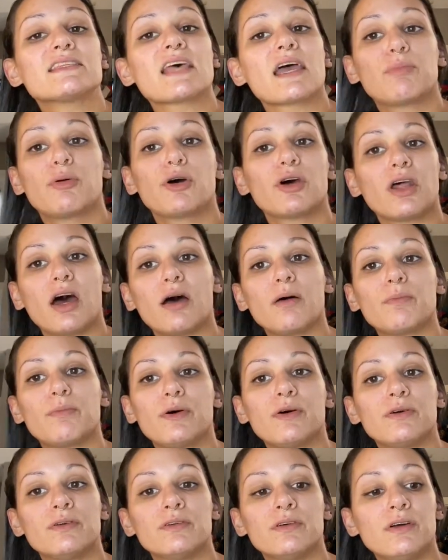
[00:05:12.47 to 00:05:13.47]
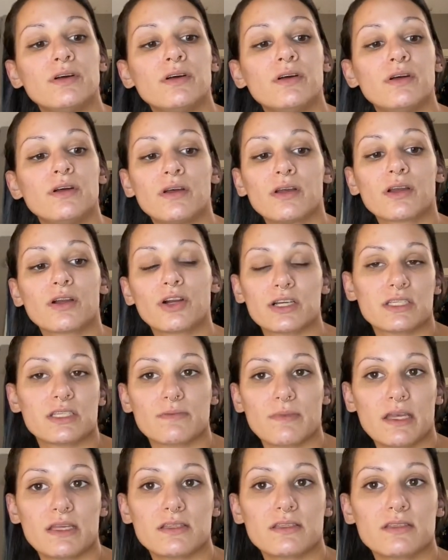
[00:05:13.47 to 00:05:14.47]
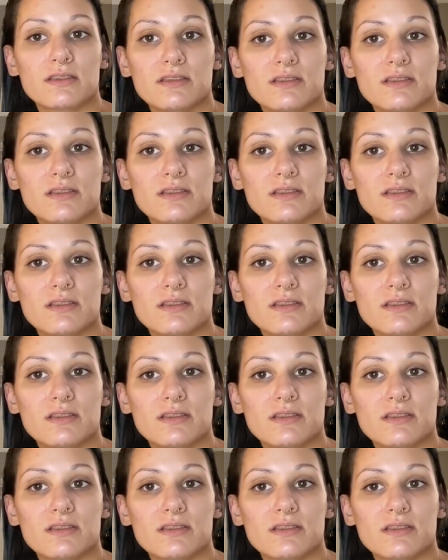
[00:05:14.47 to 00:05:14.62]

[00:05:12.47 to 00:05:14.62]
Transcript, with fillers: I put up Christmas.